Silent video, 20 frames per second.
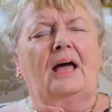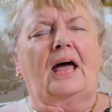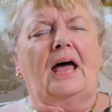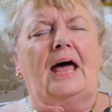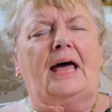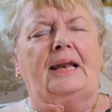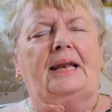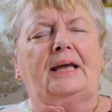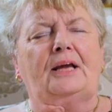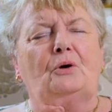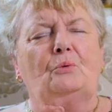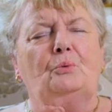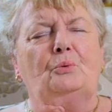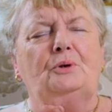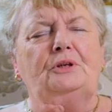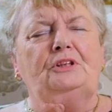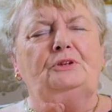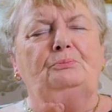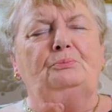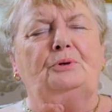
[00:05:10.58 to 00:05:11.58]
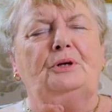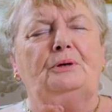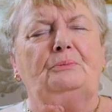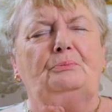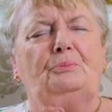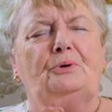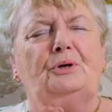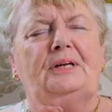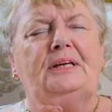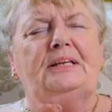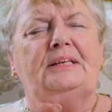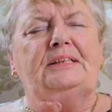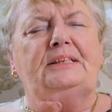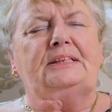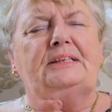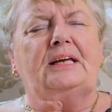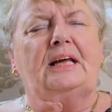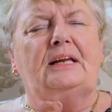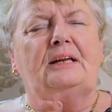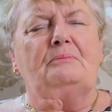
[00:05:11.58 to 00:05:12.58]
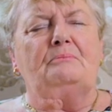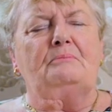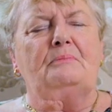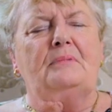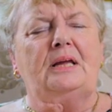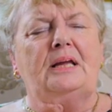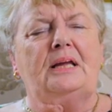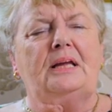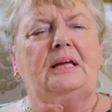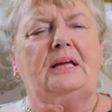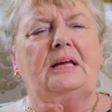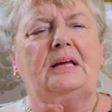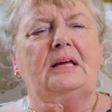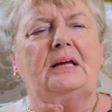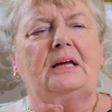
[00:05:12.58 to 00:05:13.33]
and like a whispery breeze telling me